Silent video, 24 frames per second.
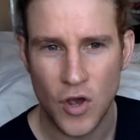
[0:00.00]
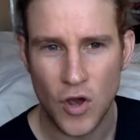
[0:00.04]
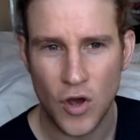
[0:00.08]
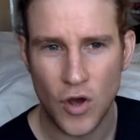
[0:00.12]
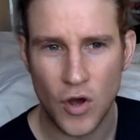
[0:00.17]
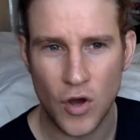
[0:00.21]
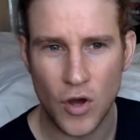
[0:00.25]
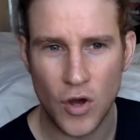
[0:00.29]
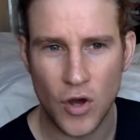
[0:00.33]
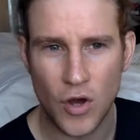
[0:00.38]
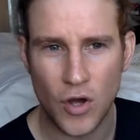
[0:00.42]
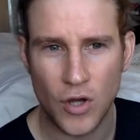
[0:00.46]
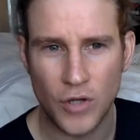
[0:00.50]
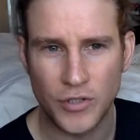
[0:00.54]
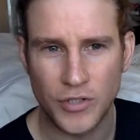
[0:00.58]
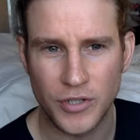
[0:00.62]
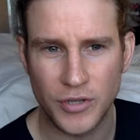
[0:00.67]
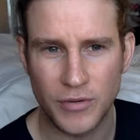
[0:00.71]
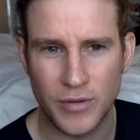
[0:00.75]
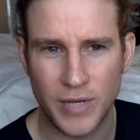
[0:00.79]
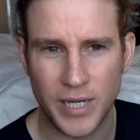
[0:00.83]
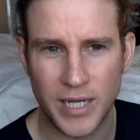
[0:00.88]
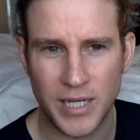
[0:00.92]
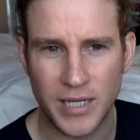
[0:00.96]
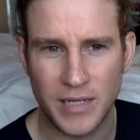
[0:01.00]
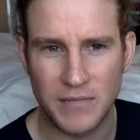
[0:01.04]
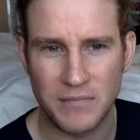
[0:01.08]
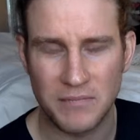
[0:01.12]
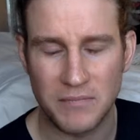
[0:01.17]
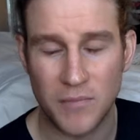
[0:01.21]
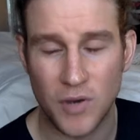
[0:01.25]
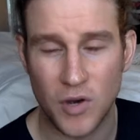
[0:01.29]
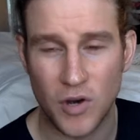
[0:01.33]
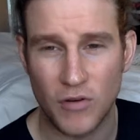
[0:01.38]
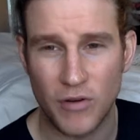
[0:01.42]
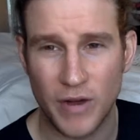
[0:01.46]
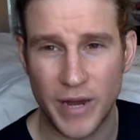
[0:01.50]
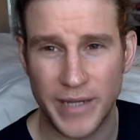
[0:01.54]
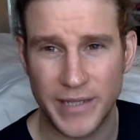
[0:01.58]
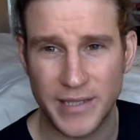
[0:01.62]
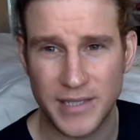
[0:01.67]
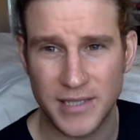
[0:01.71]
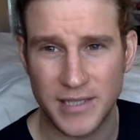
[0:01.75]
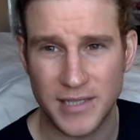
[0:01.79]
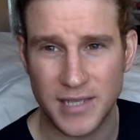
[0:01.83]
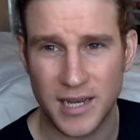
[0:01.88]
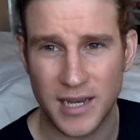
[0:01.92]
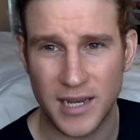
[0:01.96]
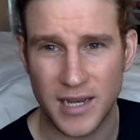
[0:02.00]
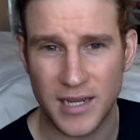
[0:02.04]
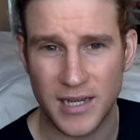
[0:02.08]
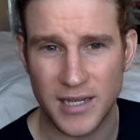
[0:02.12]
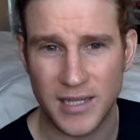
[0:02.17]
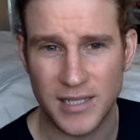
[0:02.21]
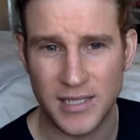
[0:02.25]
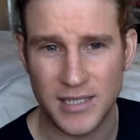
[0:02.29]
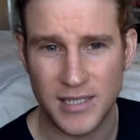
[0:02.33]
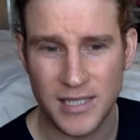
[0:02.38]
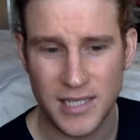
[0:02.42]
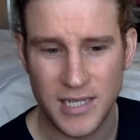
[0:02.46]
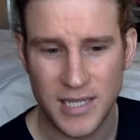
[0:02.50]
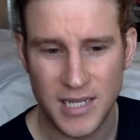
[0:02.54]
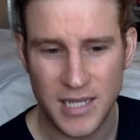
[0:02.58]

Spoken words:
or doing more exercise